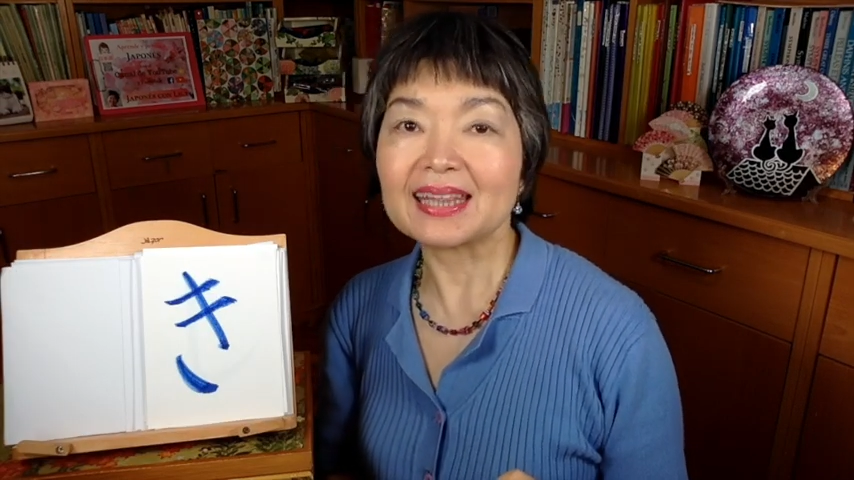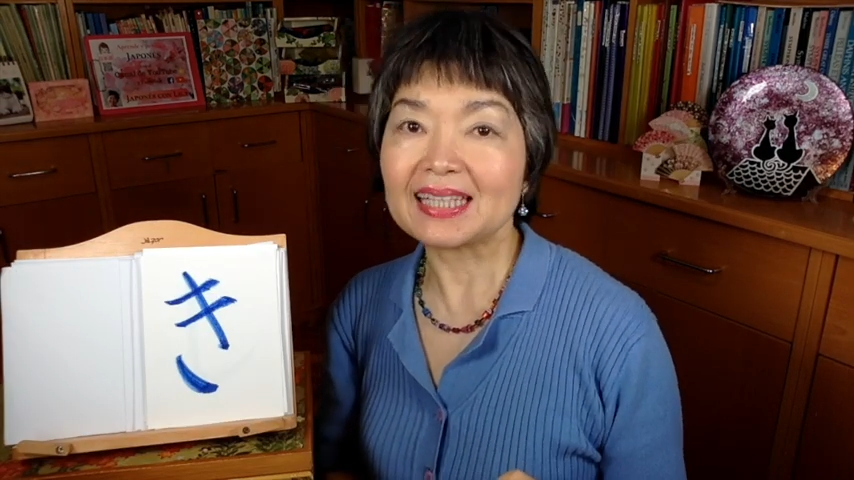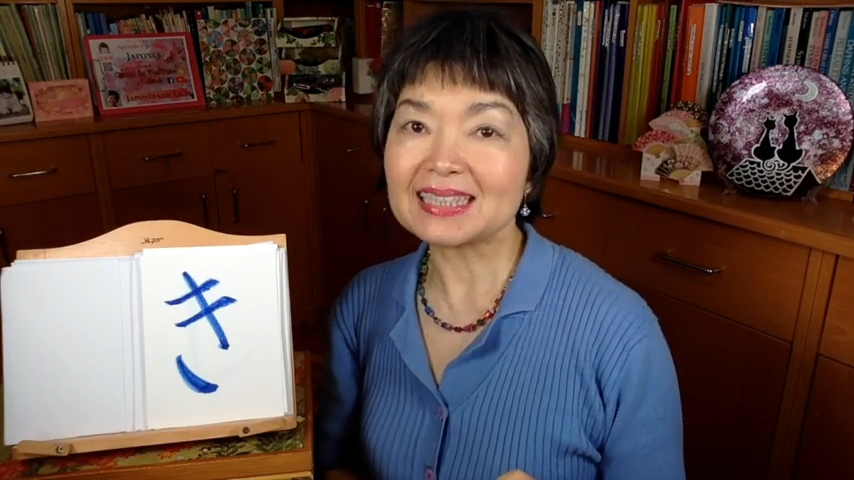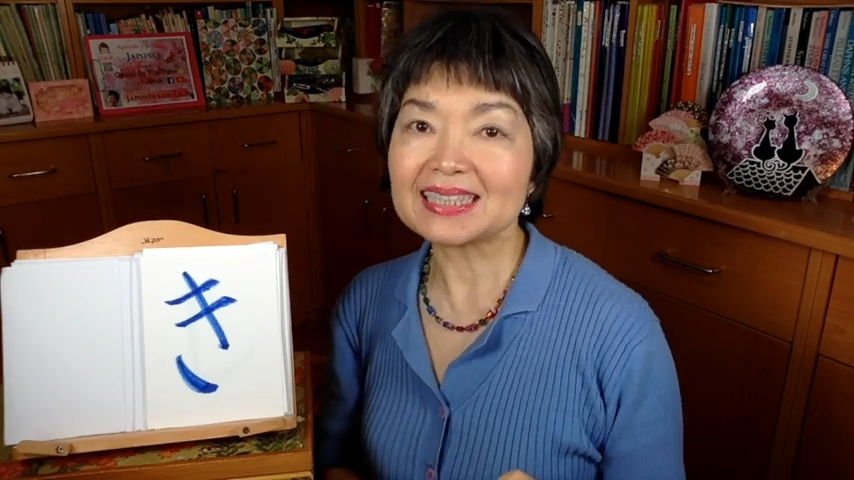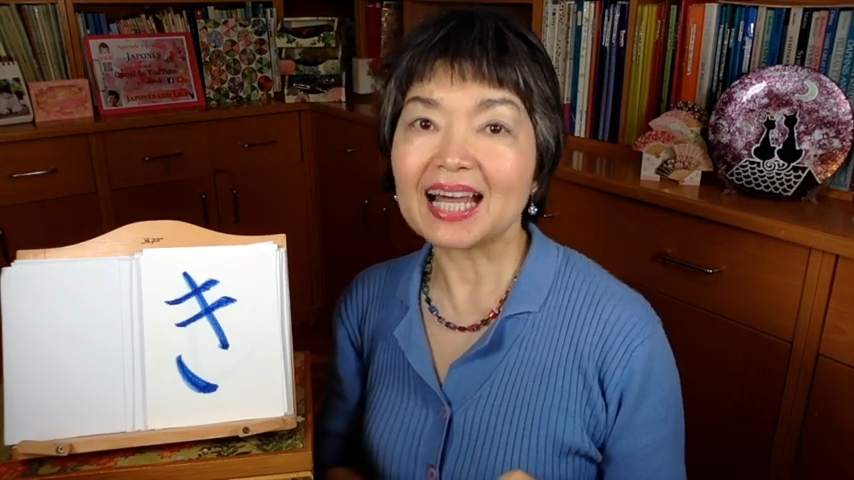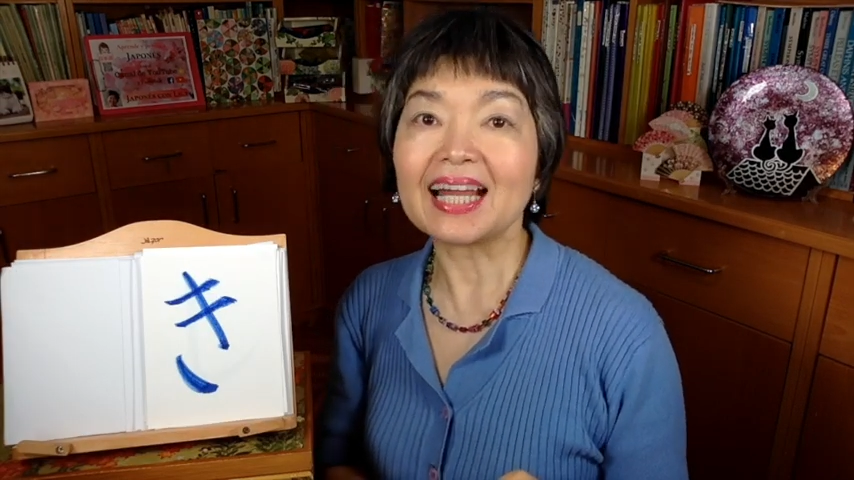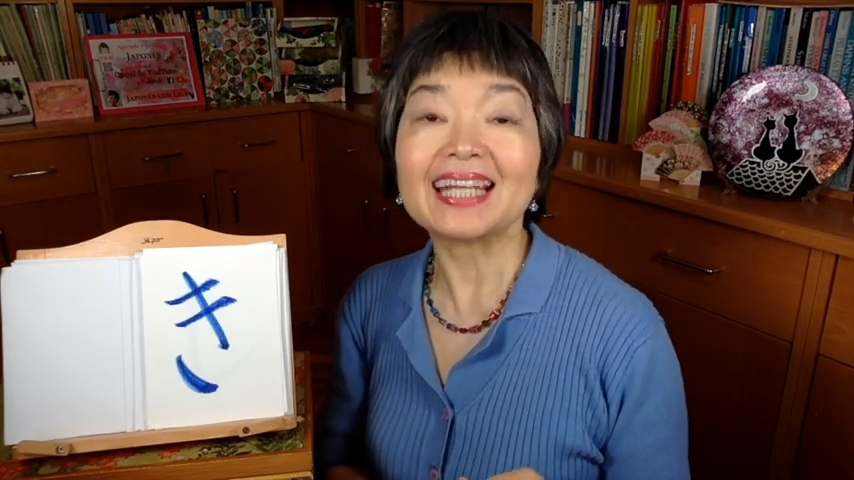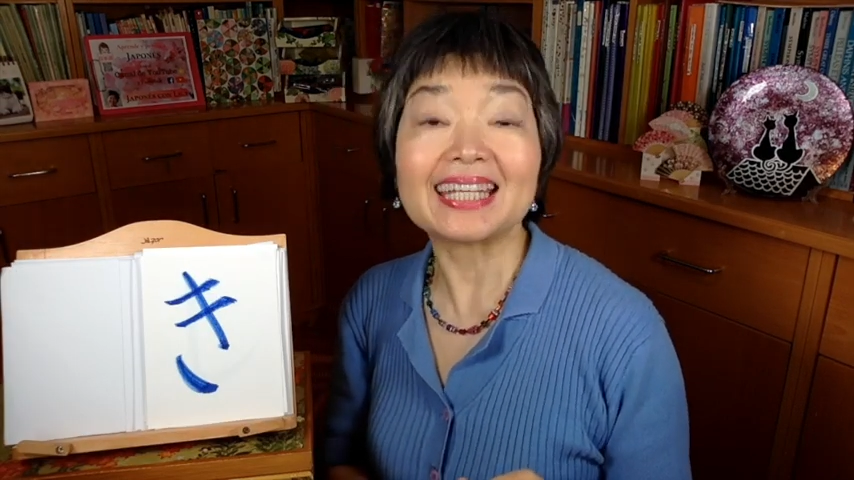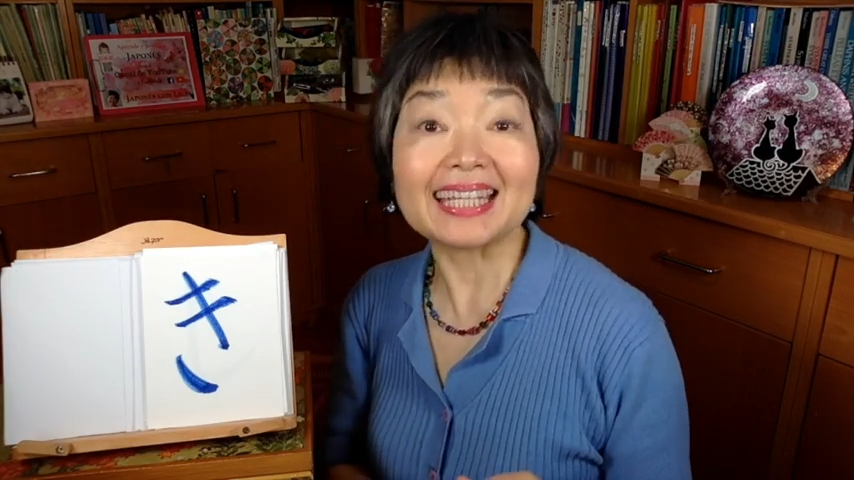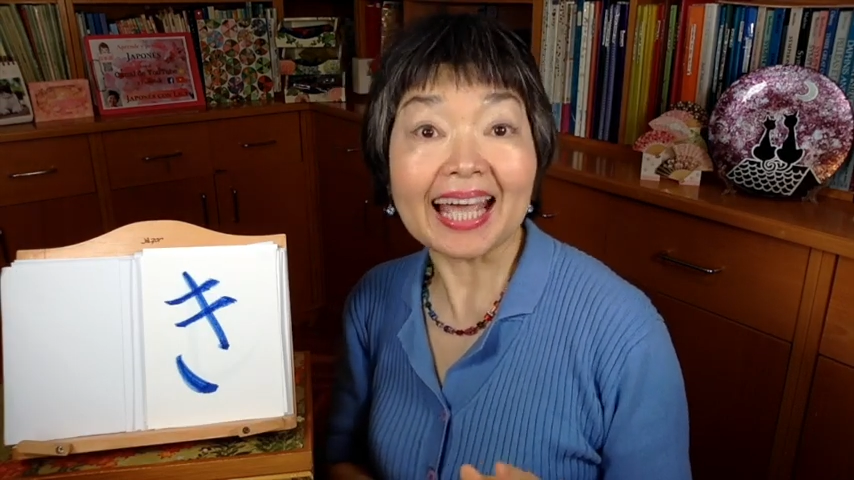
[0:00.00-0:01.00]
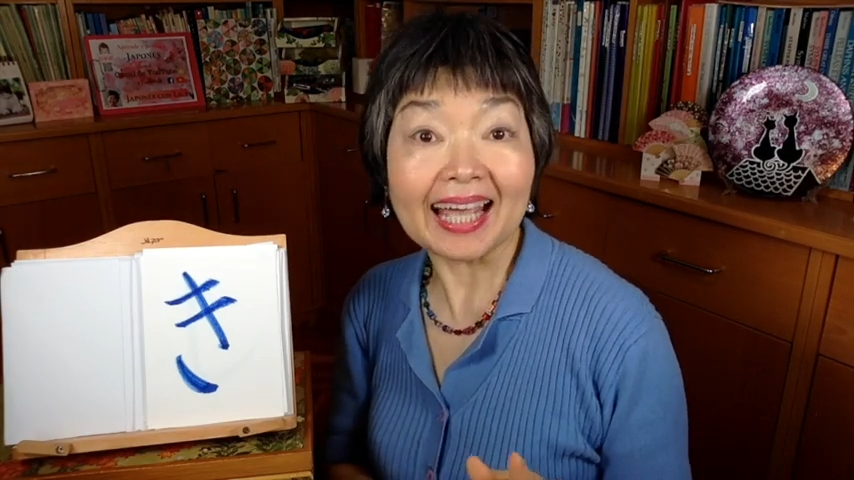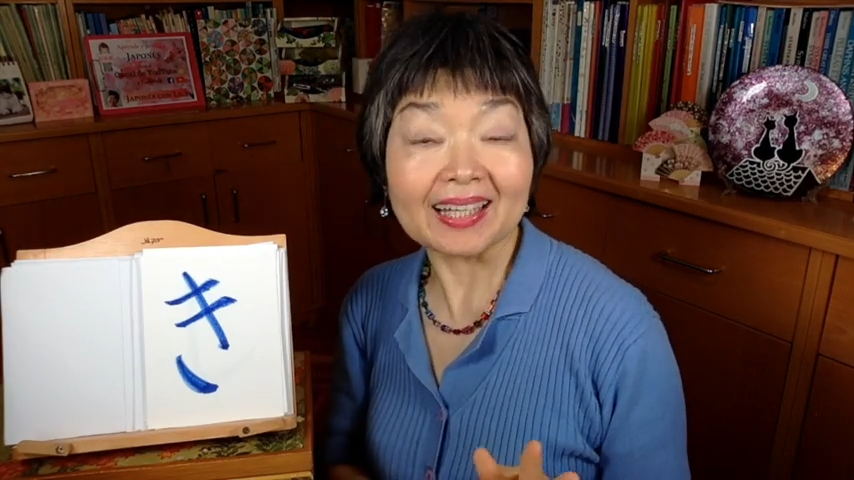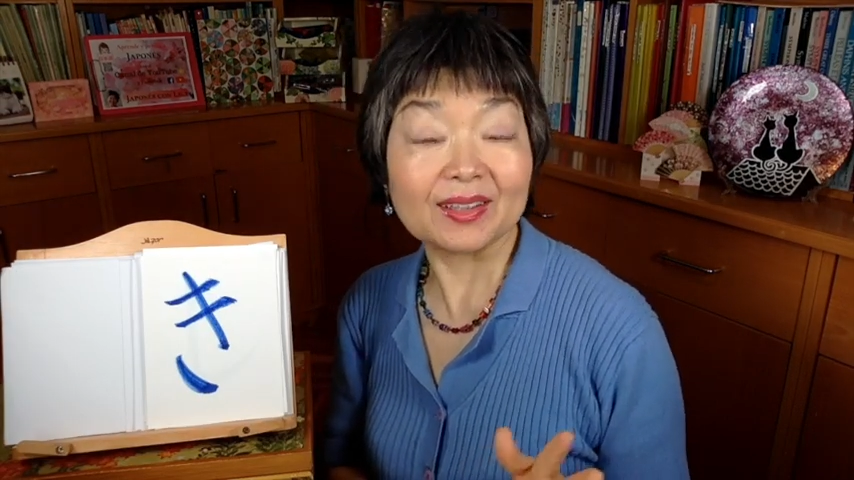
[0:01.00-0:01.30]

these are ya,